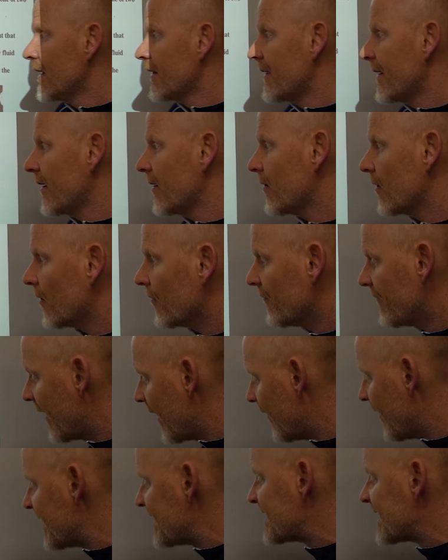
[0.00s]
They're
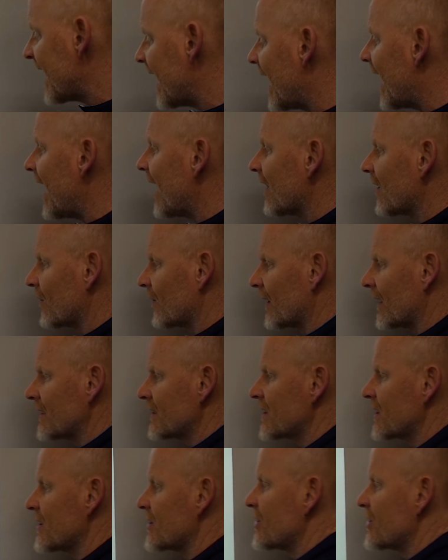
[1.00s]
very tolerant to